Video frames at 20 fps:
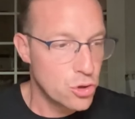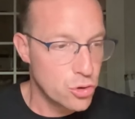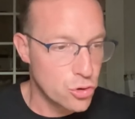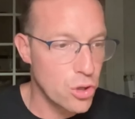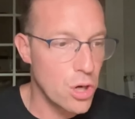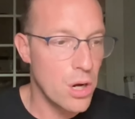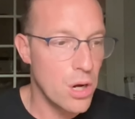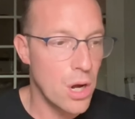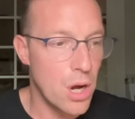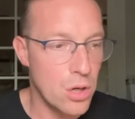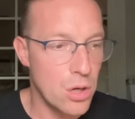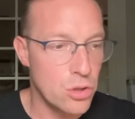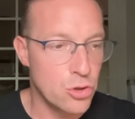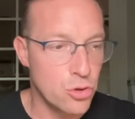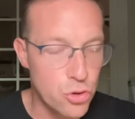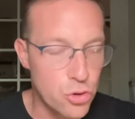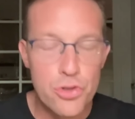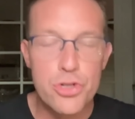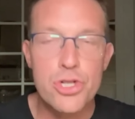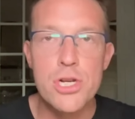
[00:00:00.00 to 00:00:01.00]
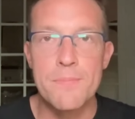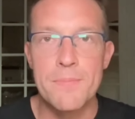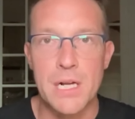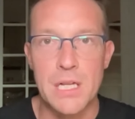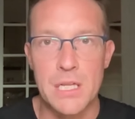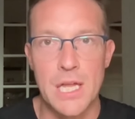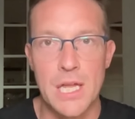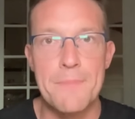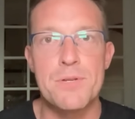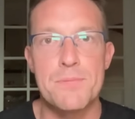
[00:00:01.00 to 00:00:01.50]

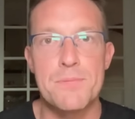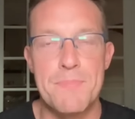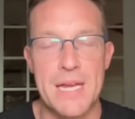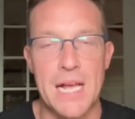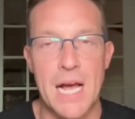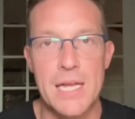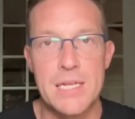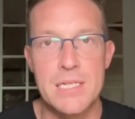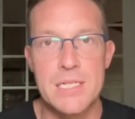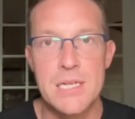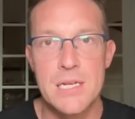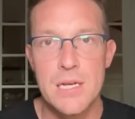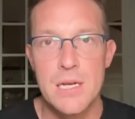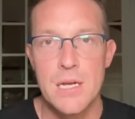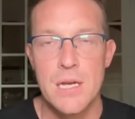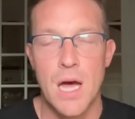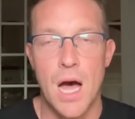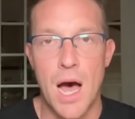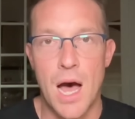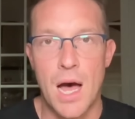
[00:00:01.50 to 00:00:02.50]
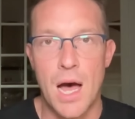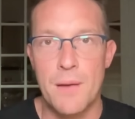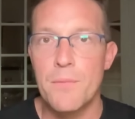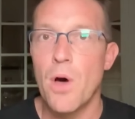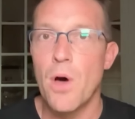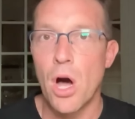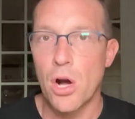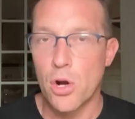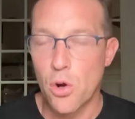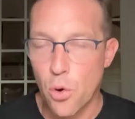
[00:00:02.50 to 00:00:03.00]
gruesome clips because,
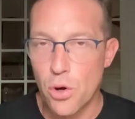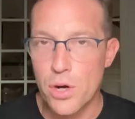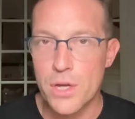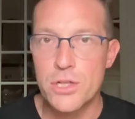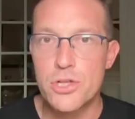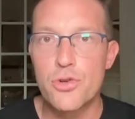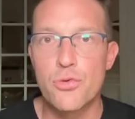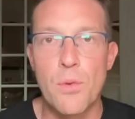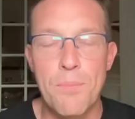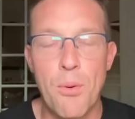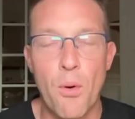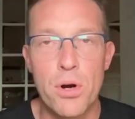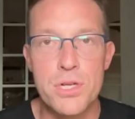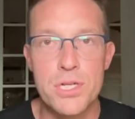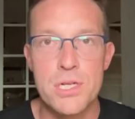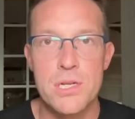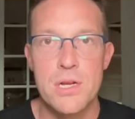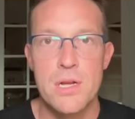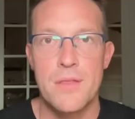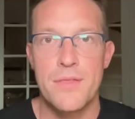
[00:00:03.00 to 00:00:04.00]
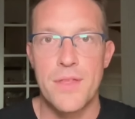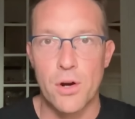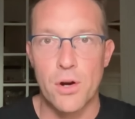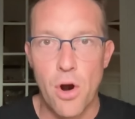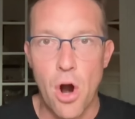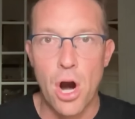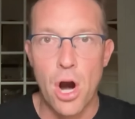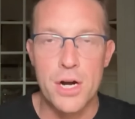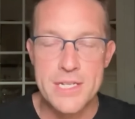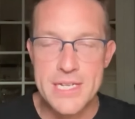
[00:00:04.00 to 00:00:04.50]
according to reports,
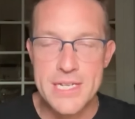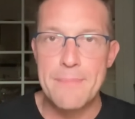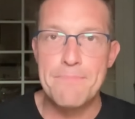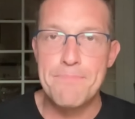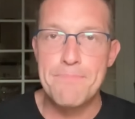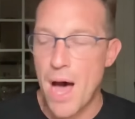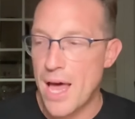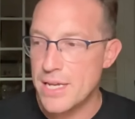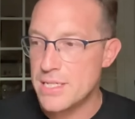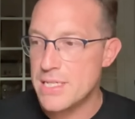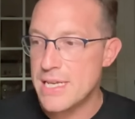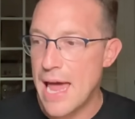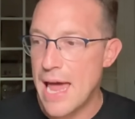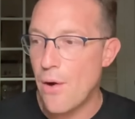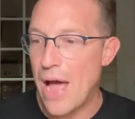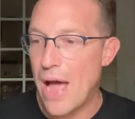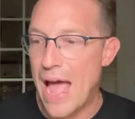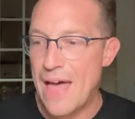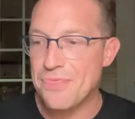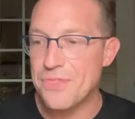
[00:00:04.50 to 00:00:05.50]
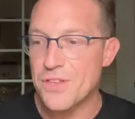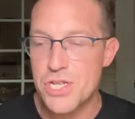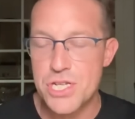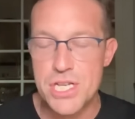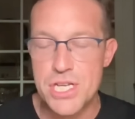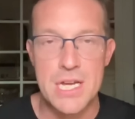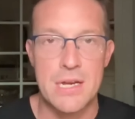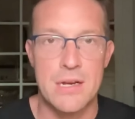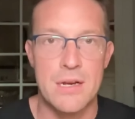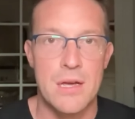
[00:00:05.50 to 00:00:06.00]
there are dead bodies now at the
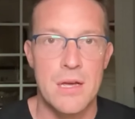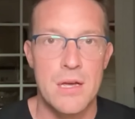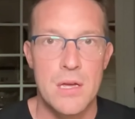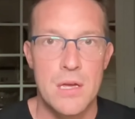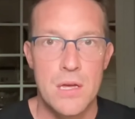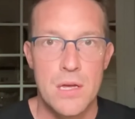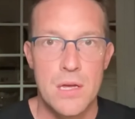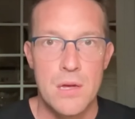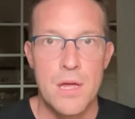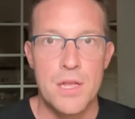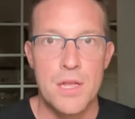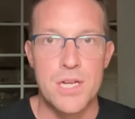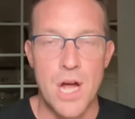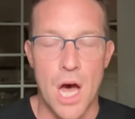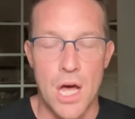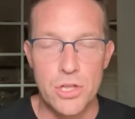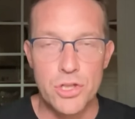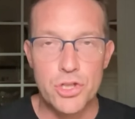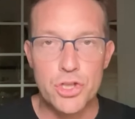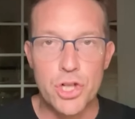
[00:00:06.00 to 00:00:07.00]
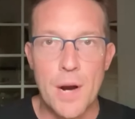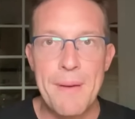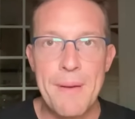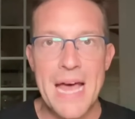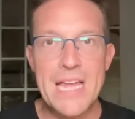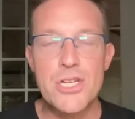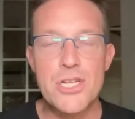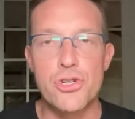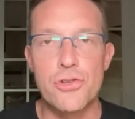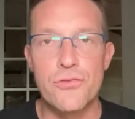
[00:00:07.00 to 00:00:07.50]
scene. Donald Trump
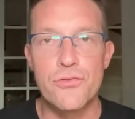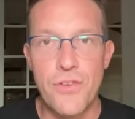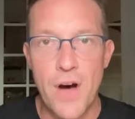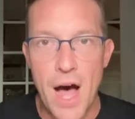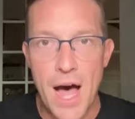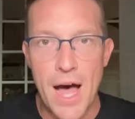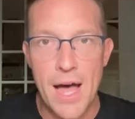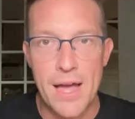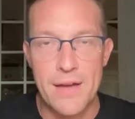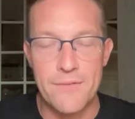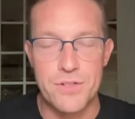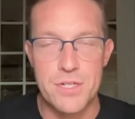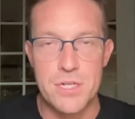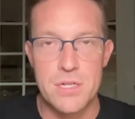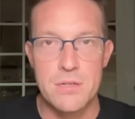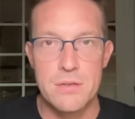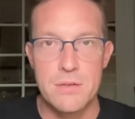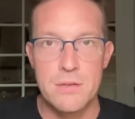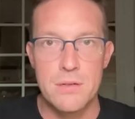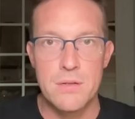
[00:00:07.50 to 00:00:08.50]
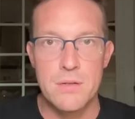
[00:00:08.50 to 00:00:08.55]
has survived.